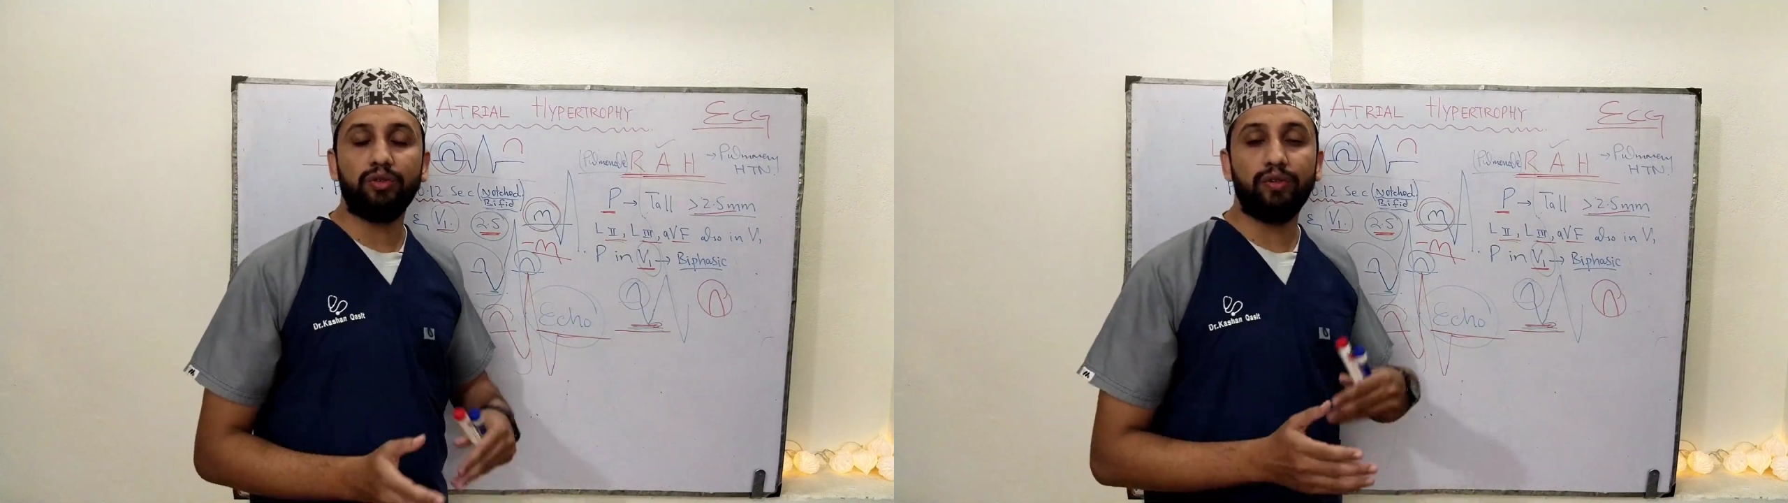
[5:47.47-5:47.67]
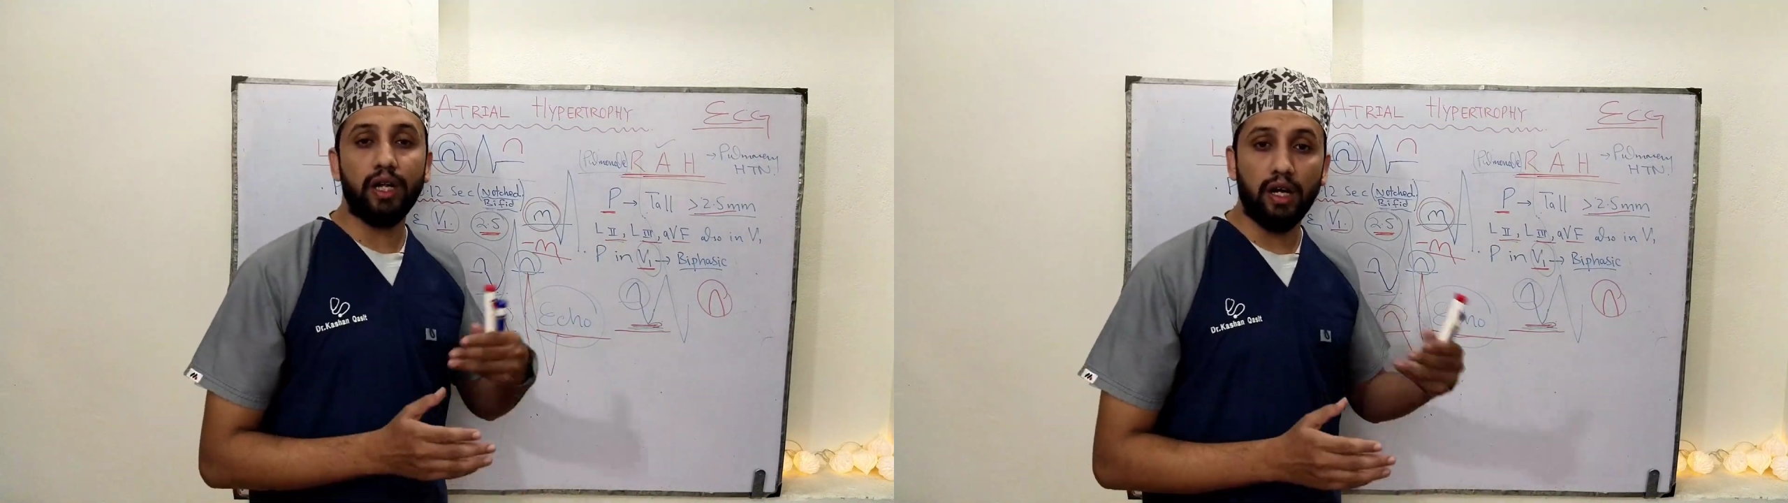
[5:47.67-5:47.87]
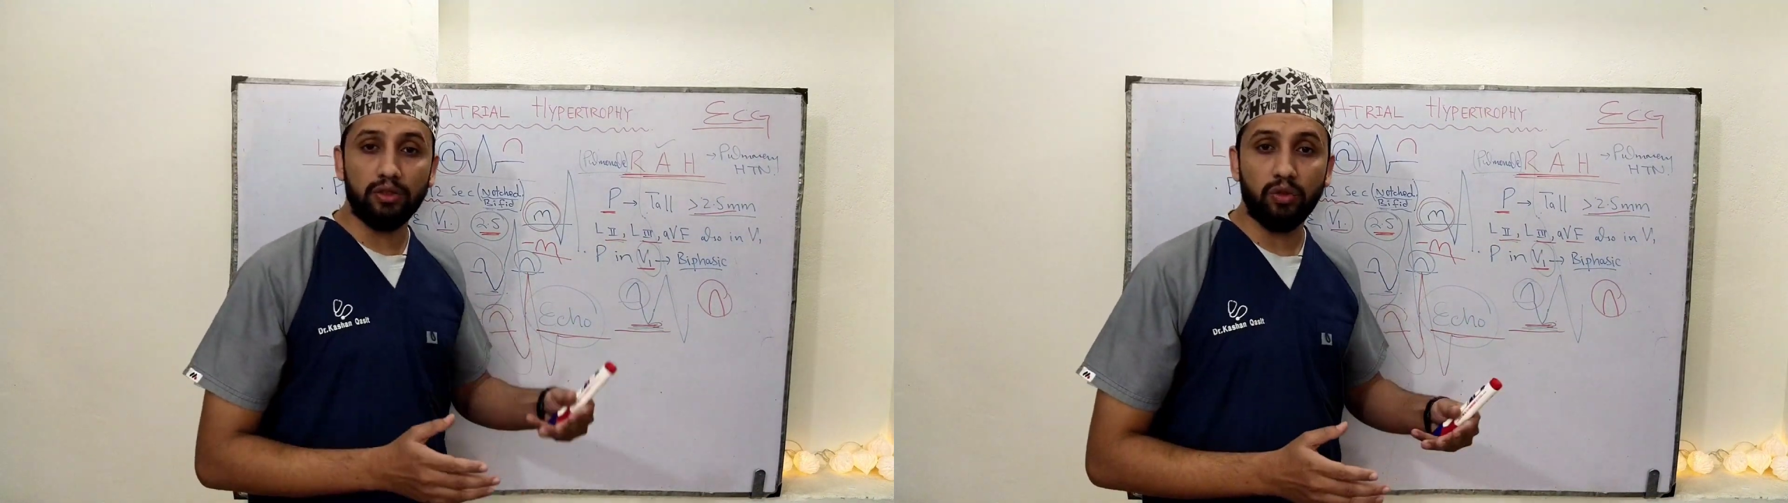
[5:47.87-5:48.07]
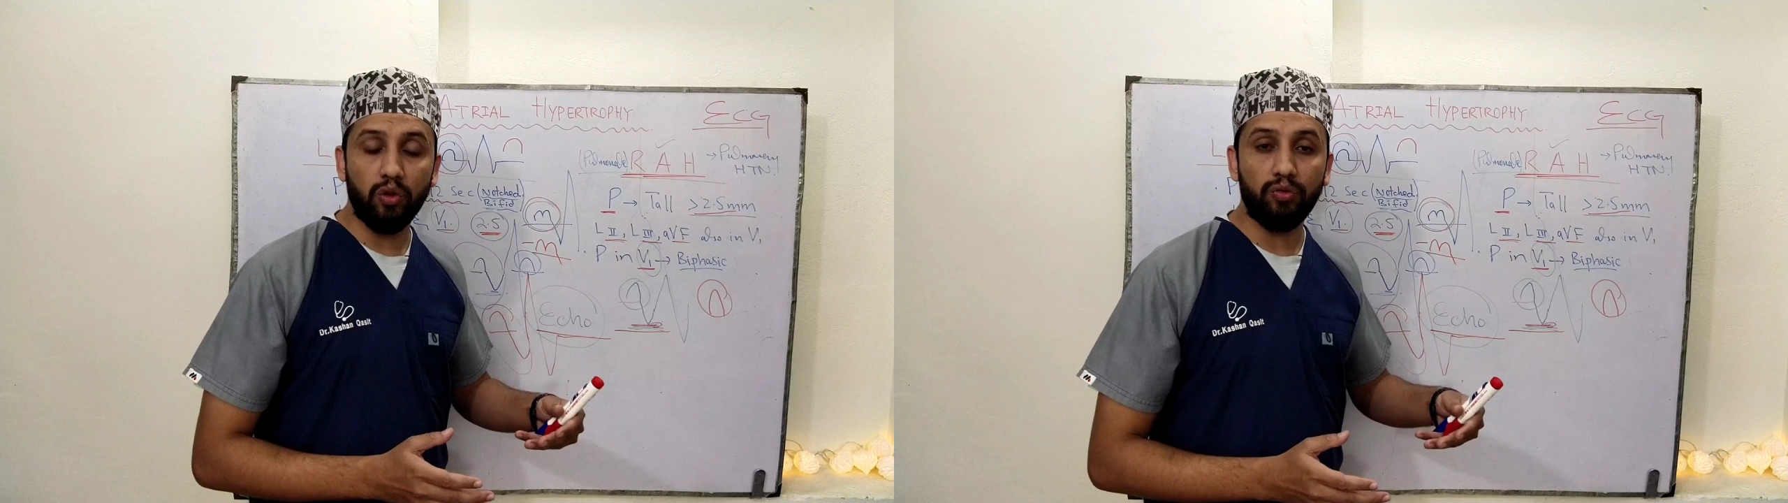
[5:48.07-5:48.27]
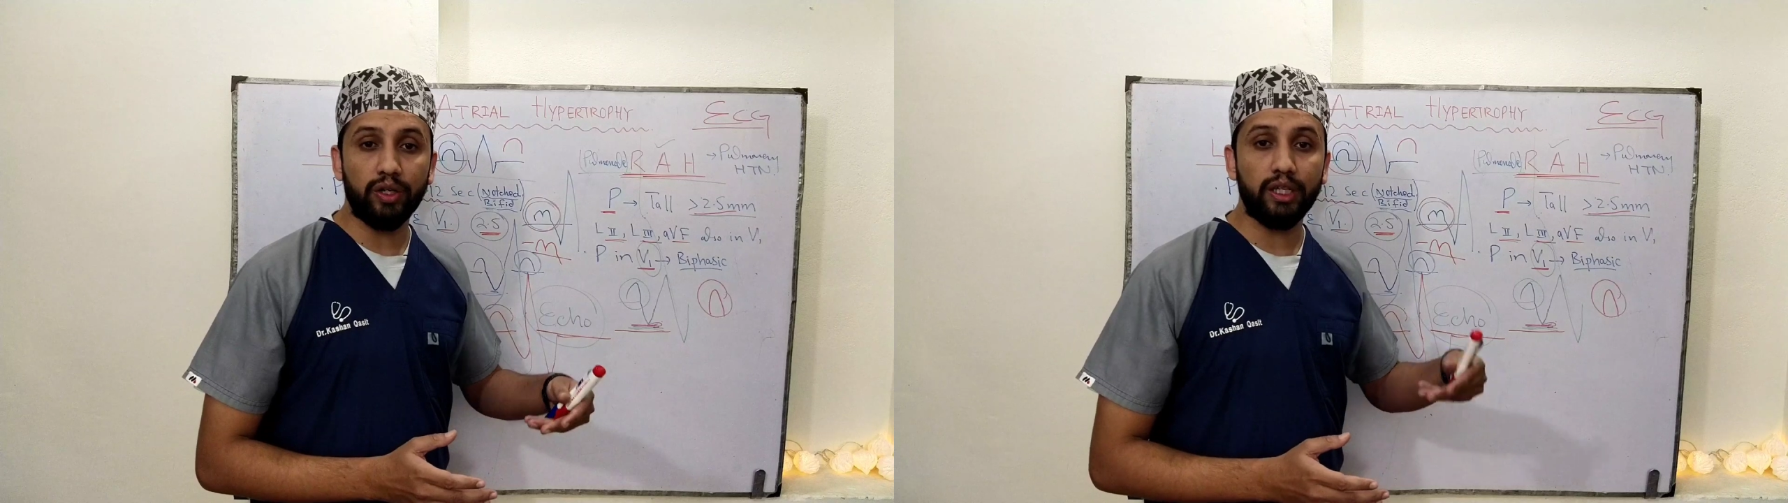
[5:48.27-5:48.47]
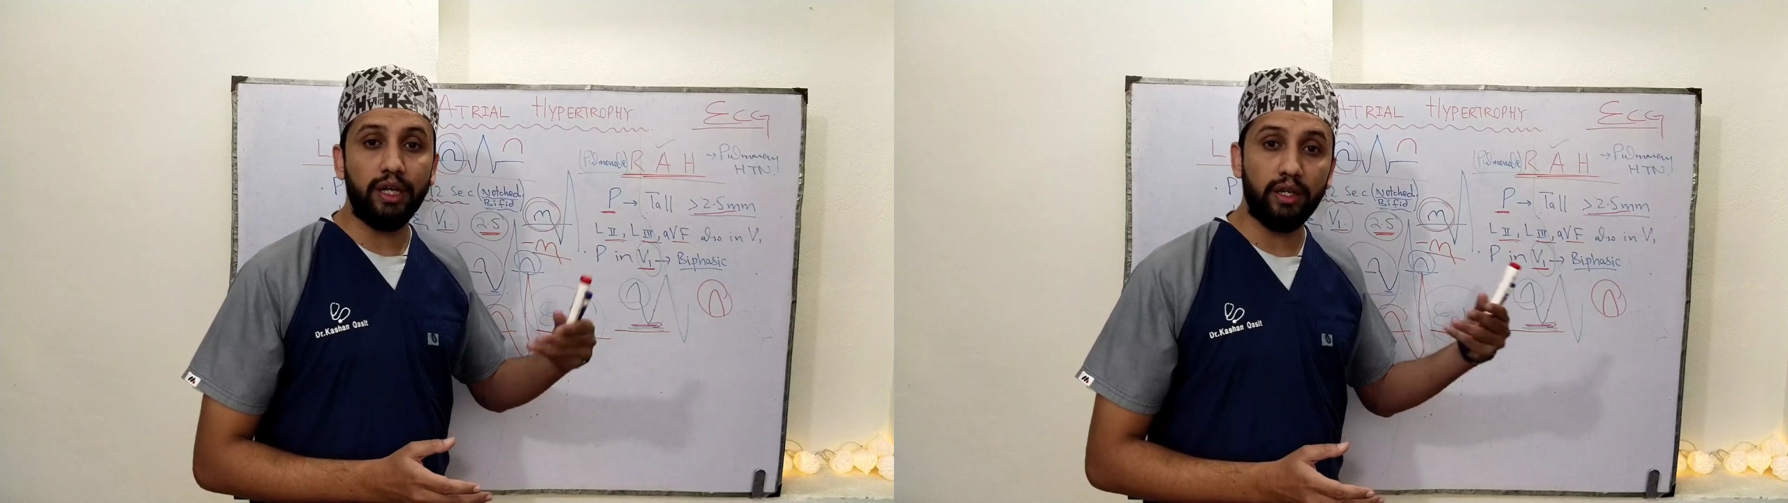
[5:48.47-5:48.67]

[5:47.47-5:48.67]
we will also go for the